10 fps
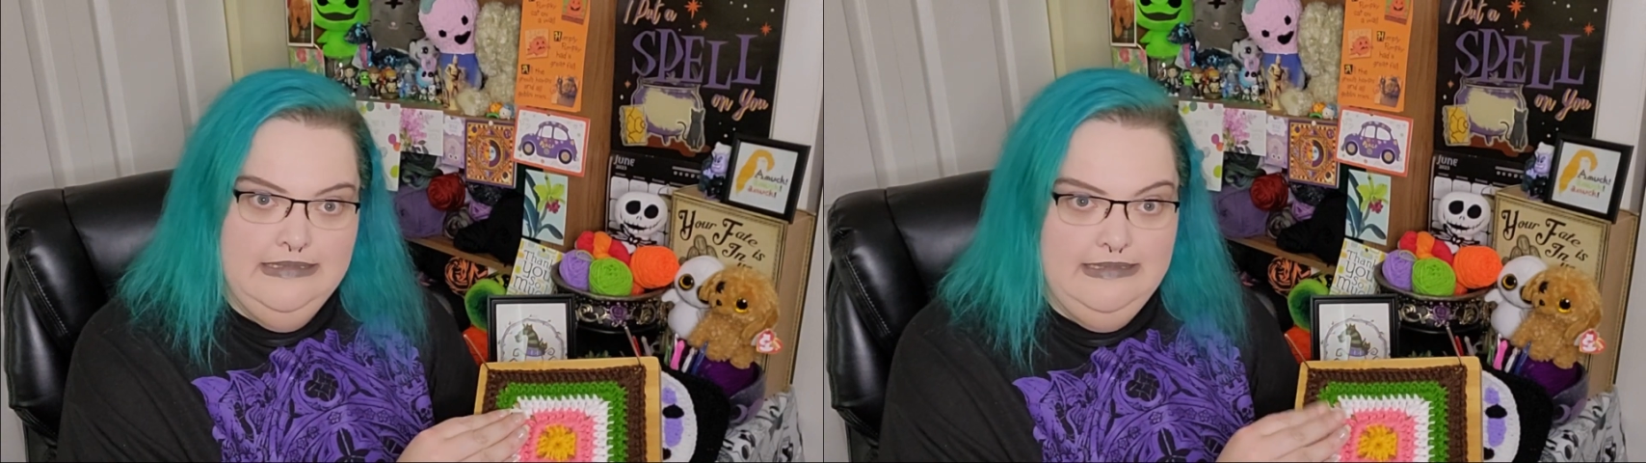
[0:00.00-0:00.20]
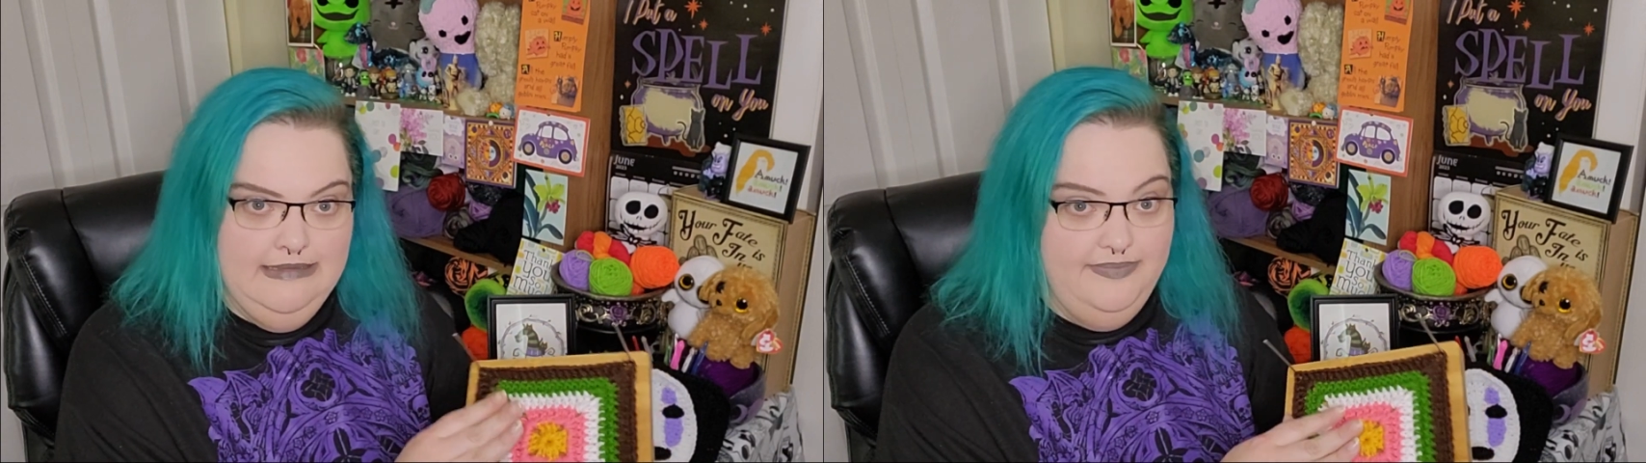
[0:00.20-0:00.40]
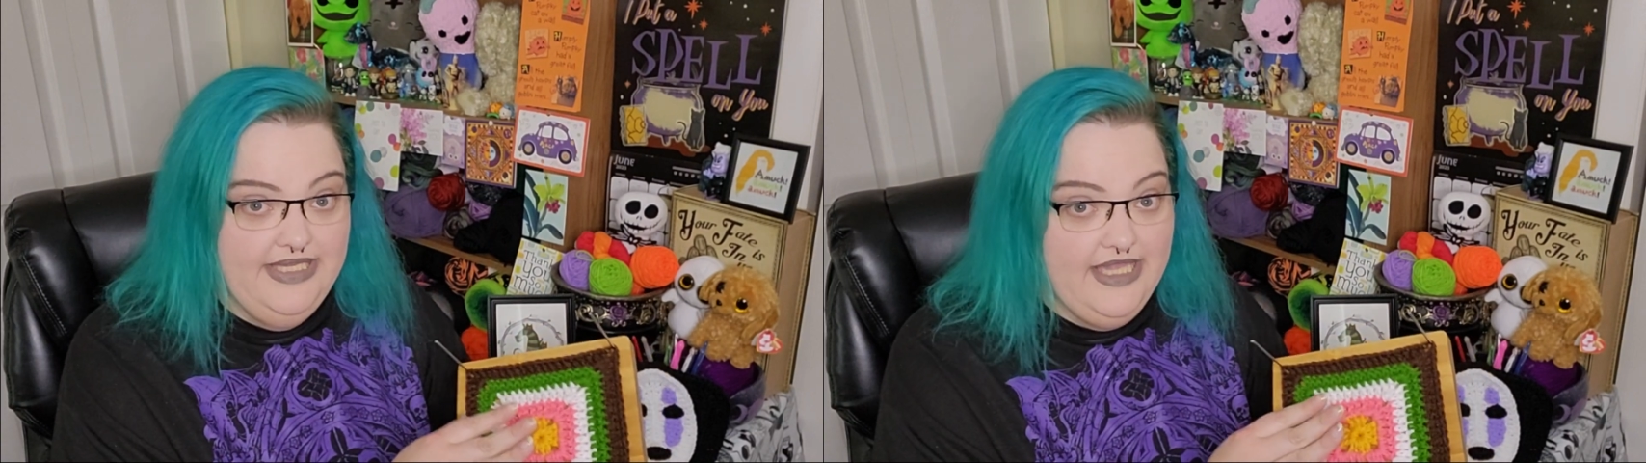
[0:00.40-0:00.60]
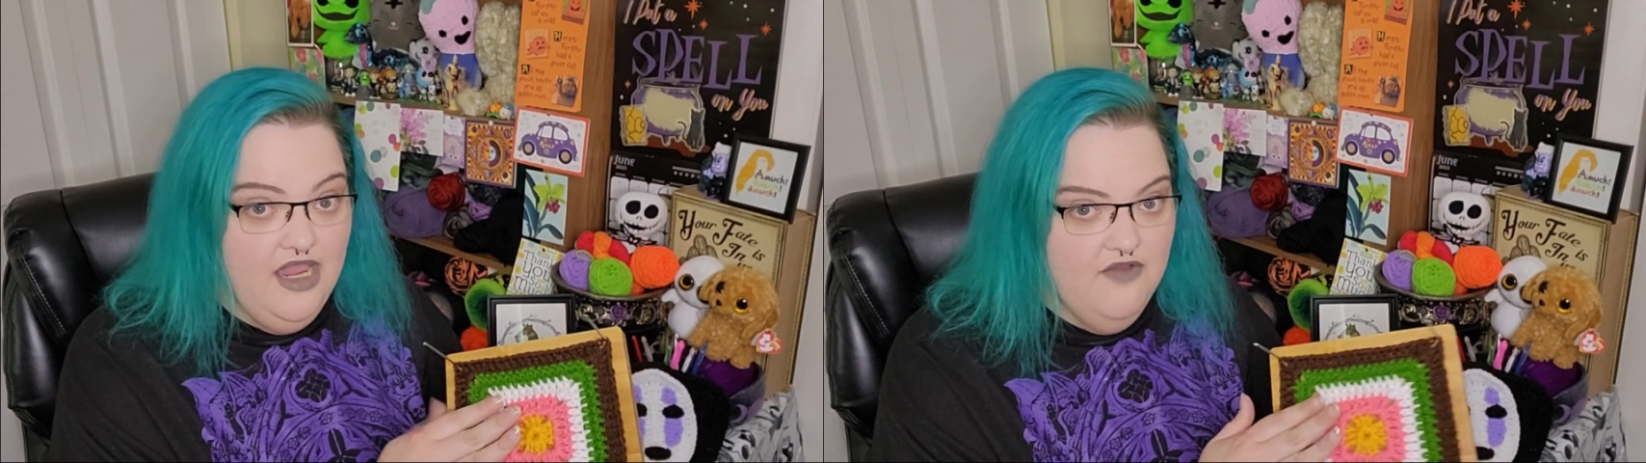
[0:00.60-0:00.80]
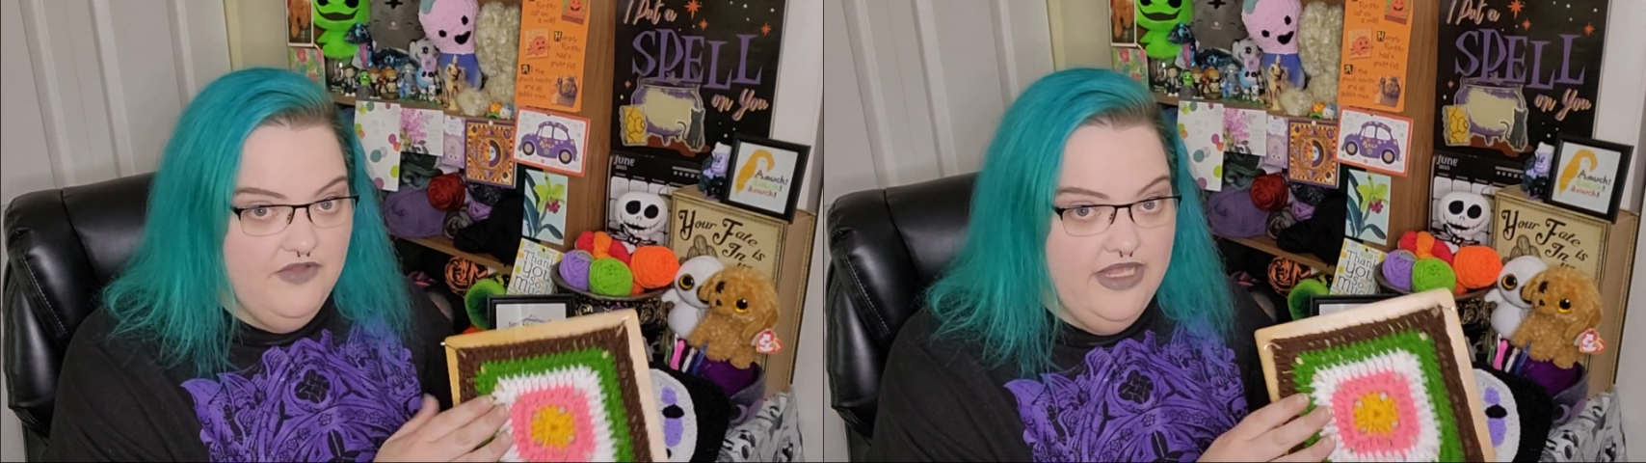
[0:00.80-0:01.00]
Gotta be
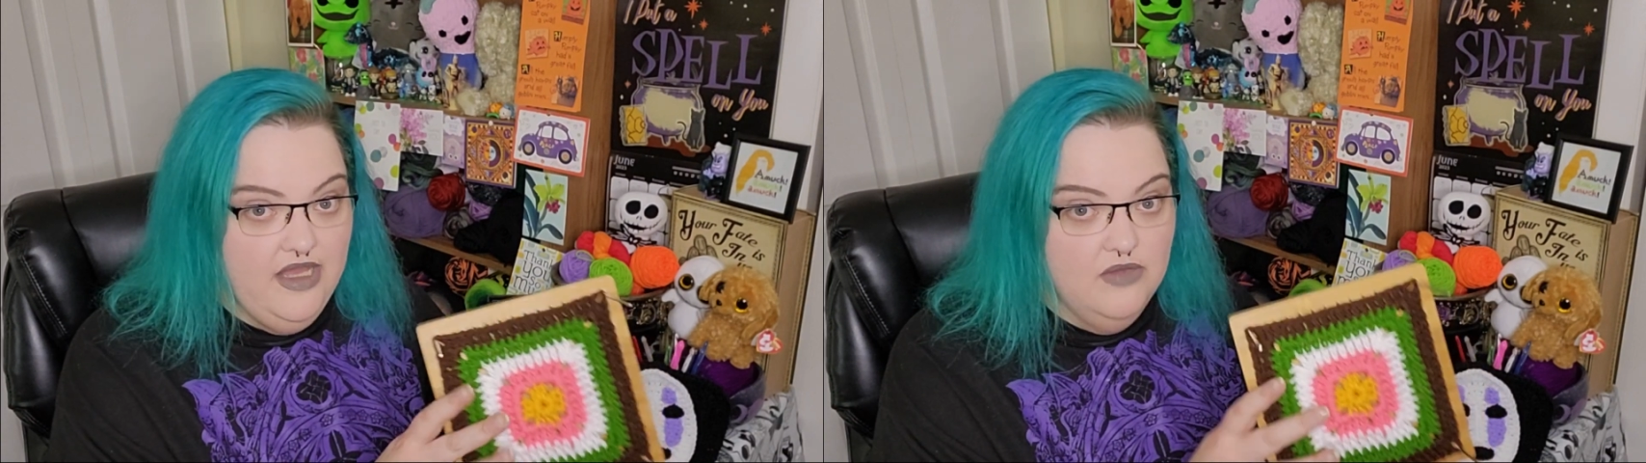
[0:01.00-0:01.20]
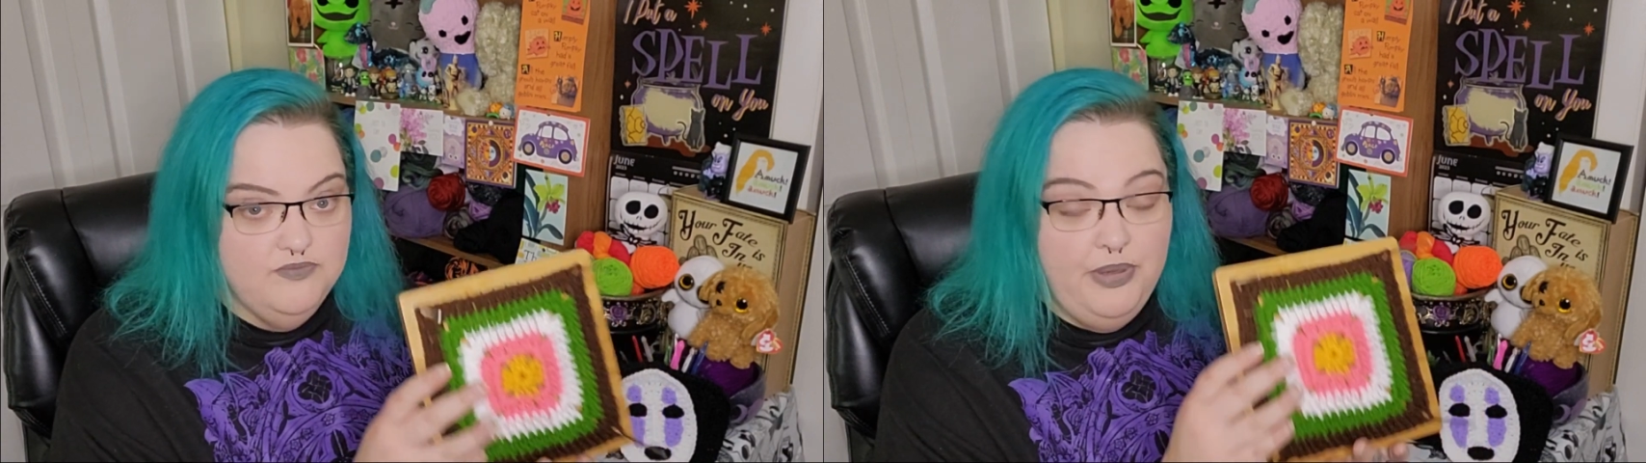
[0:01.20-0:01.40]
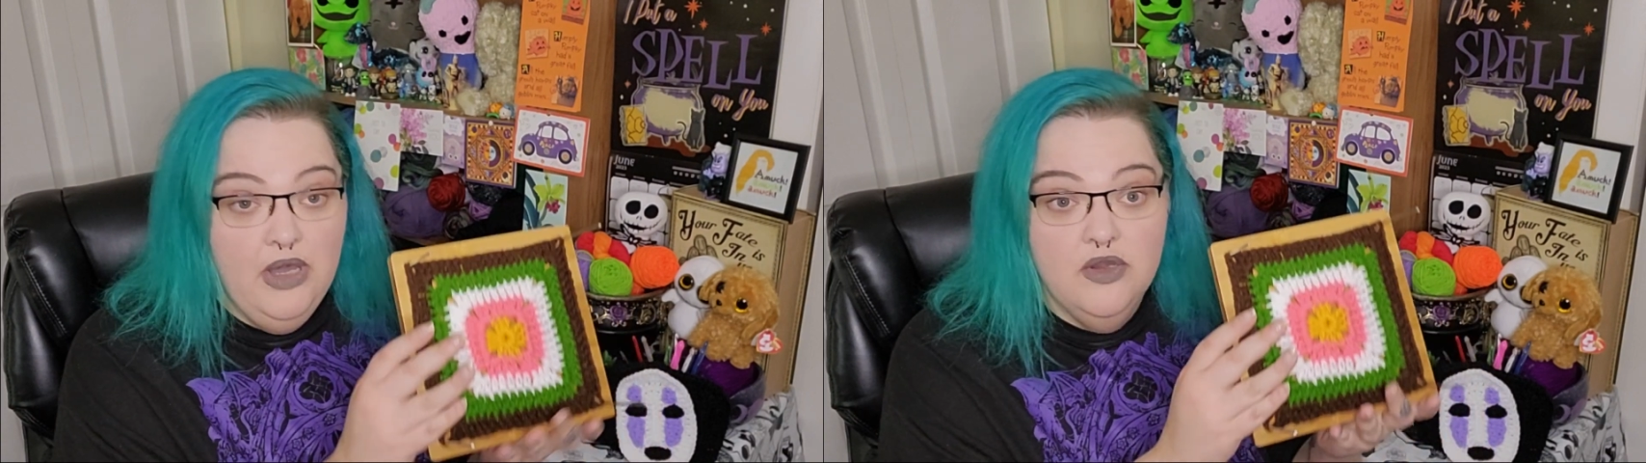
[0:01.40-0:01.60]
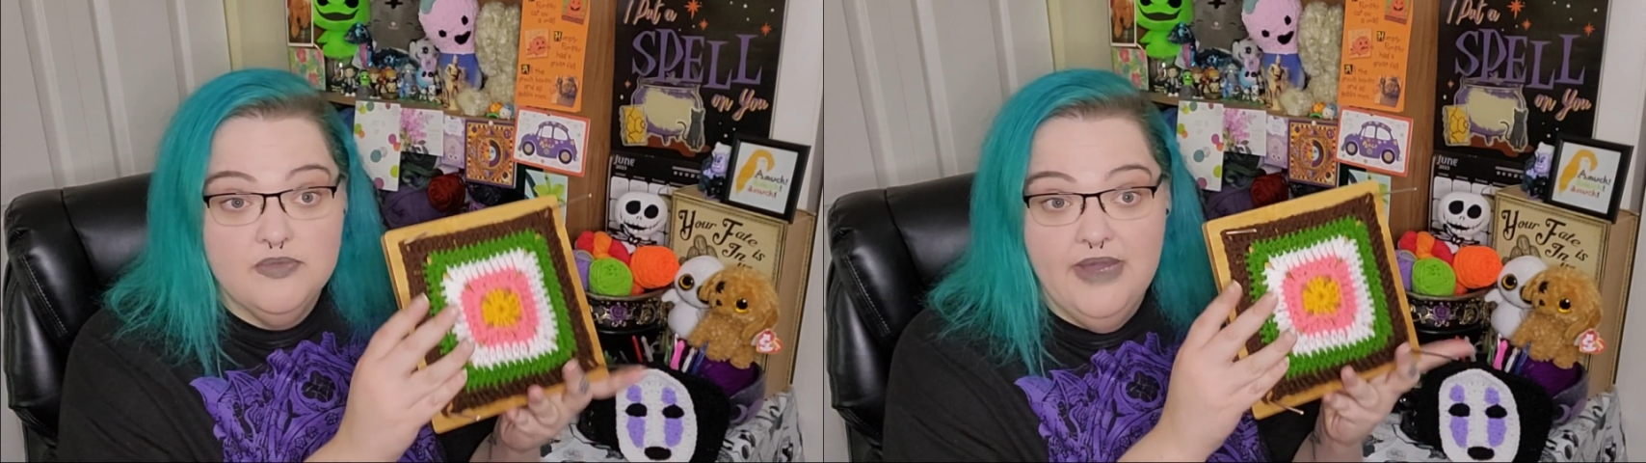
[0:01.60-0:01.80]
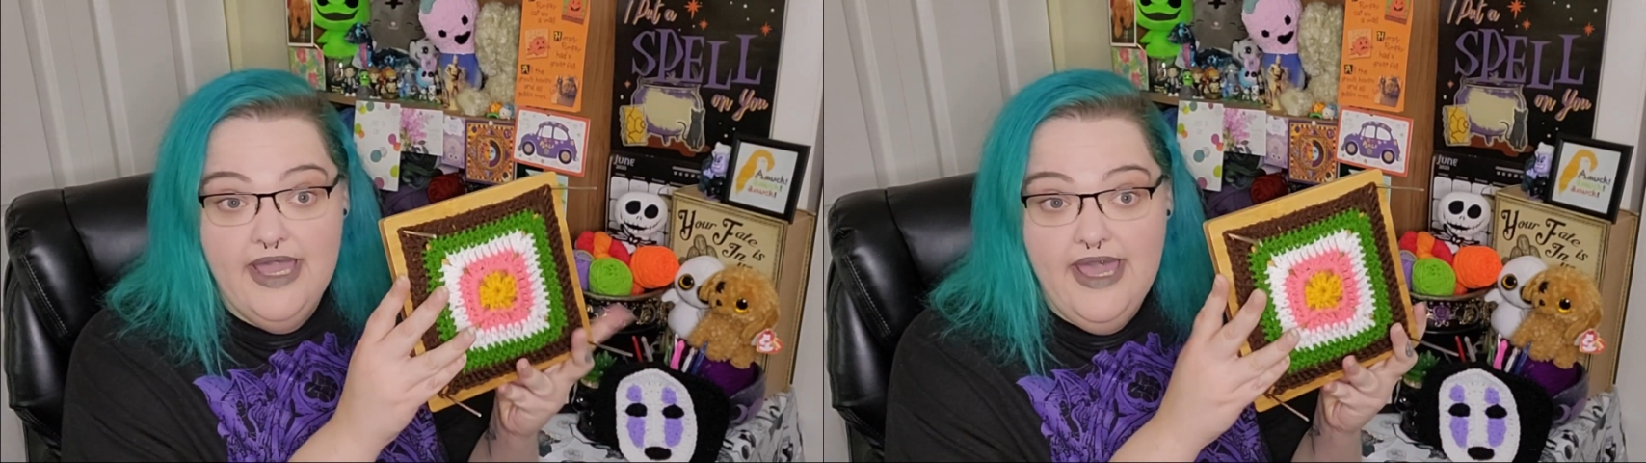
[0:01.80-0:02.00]
careful I don't poke my